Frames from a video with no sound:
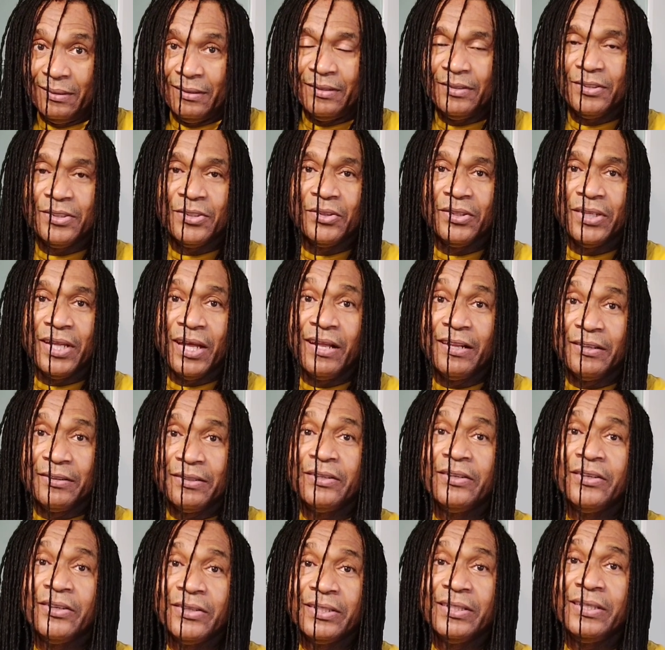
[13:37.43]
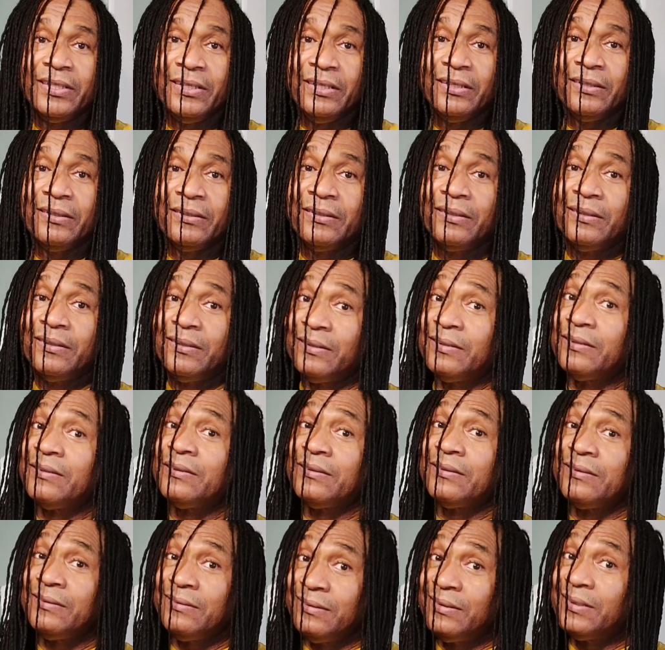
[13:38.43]
So the healthier your teeth is
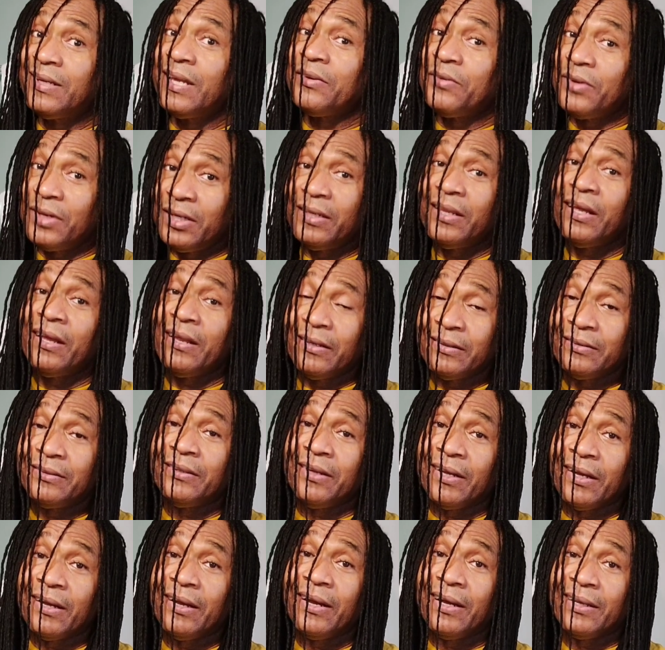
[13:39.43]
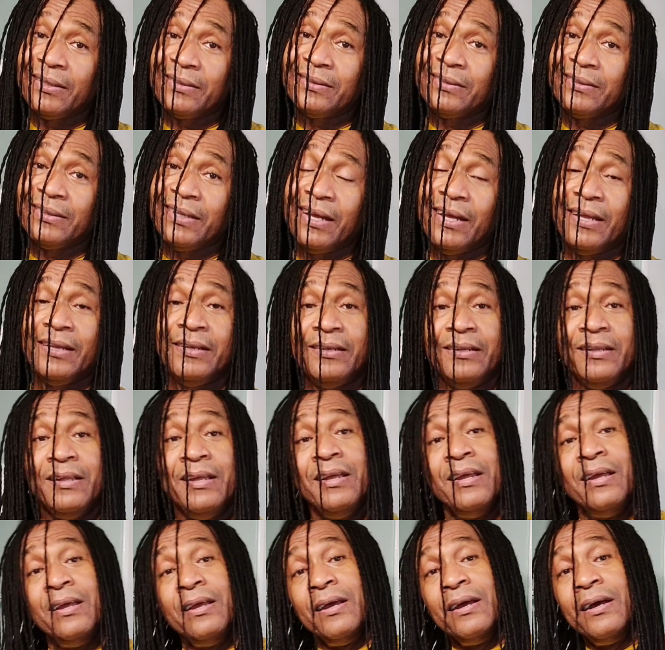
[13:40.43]
generally the healthier your heart.
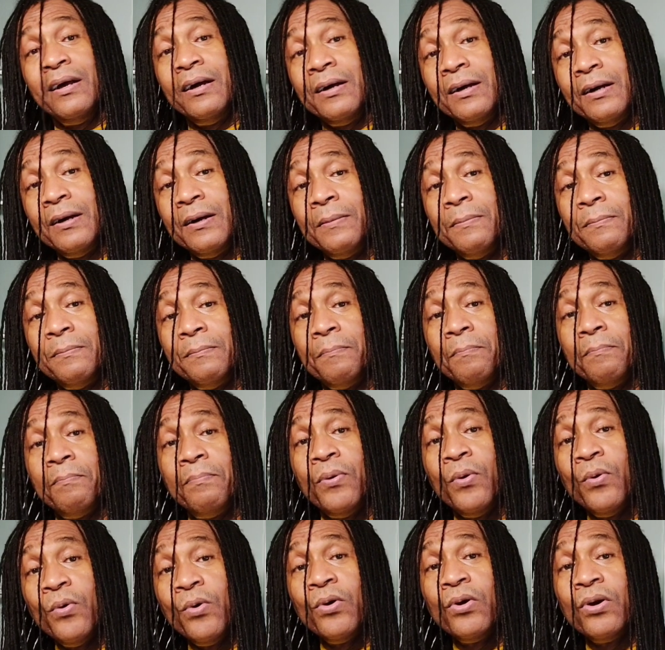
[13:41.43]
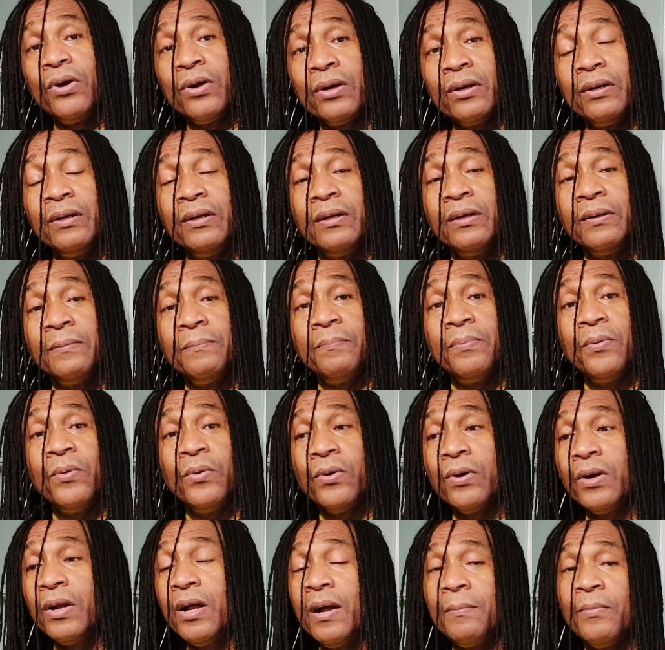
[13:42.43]
And poor
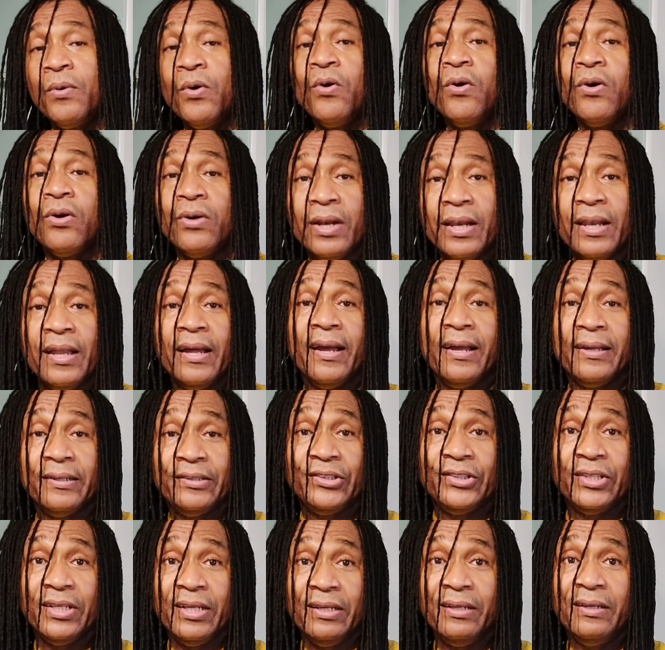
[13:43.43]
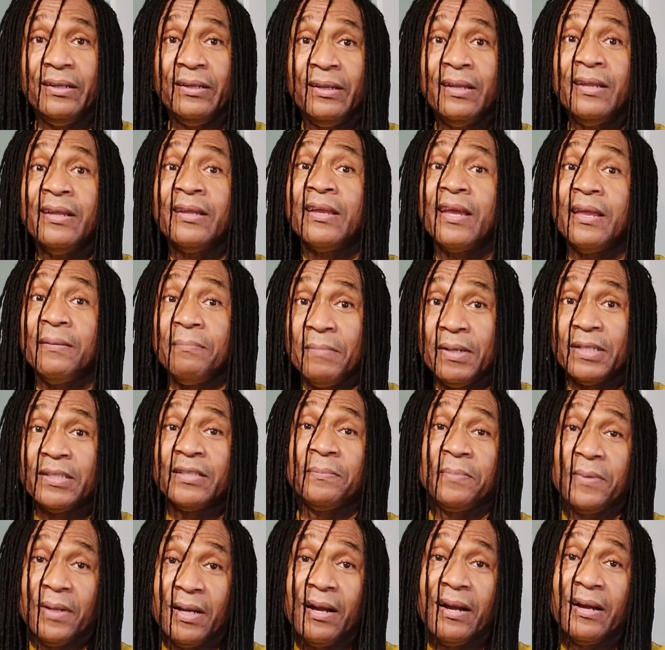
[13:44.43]
oral hygiene can mess
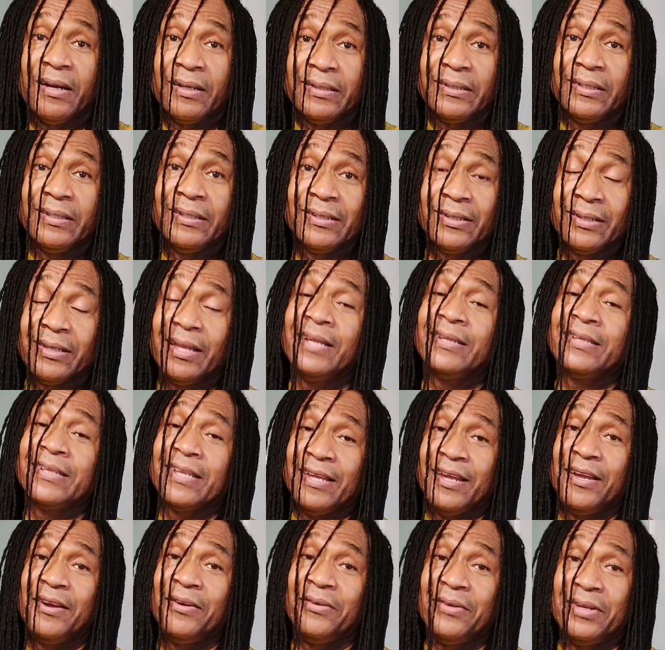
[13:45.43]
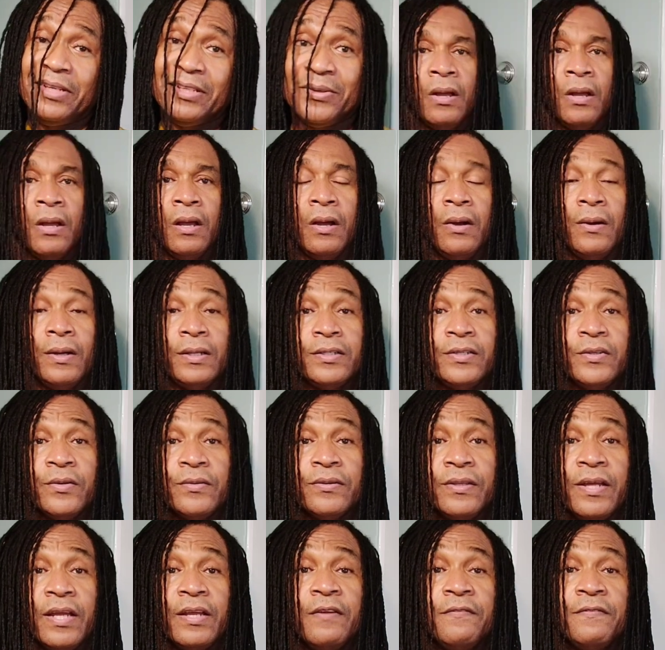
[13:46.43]
up your heart. So that's scary. Alright, so
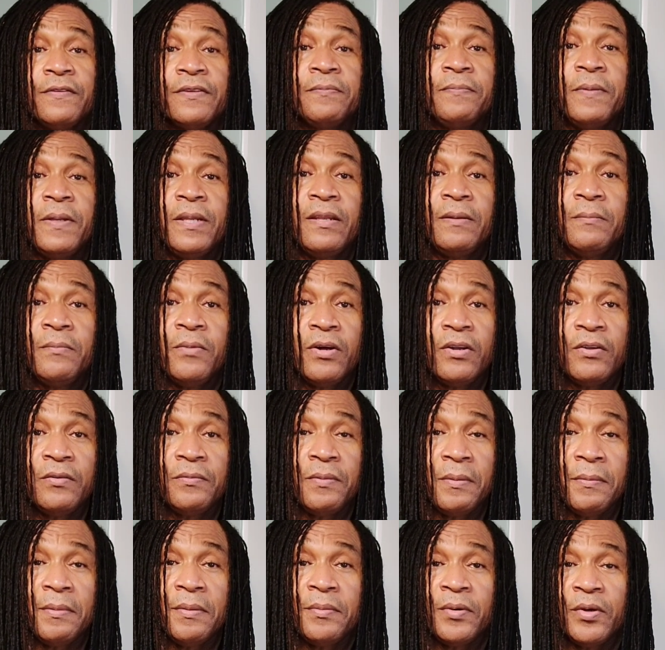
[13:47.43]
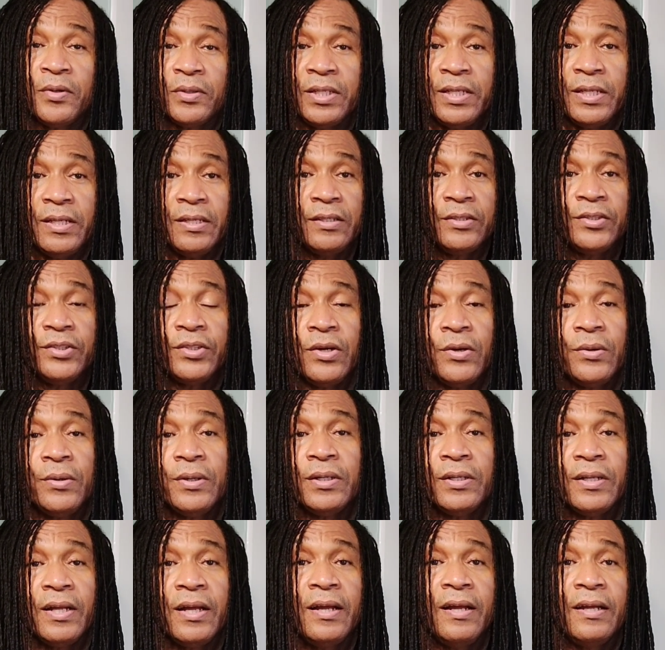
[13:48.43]
thank you for spending the morning. I'm about to hit the
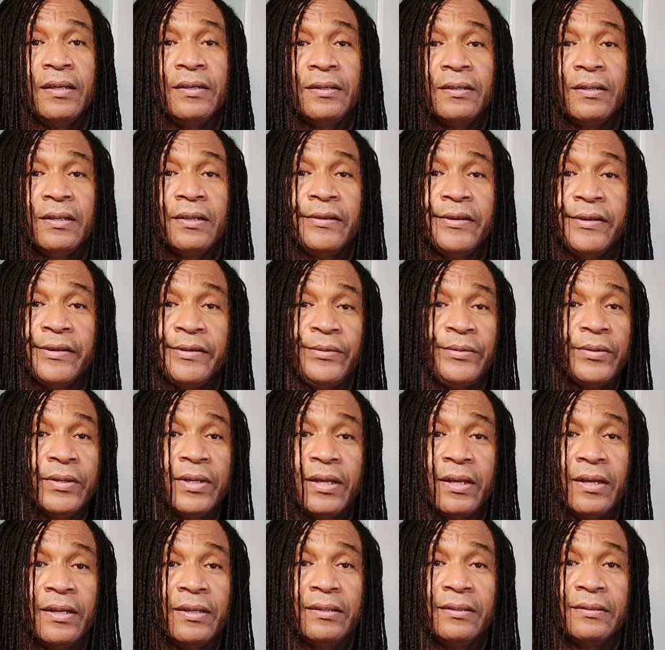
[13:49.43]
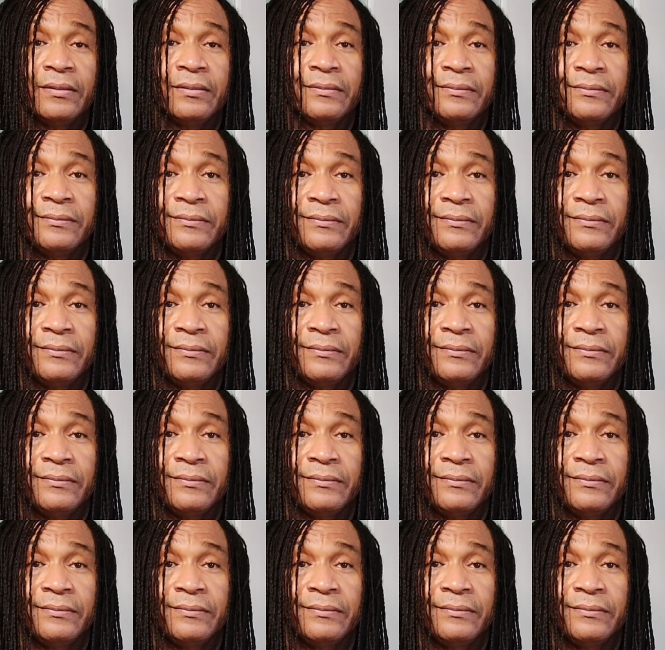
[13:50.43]
shower and clearly you can.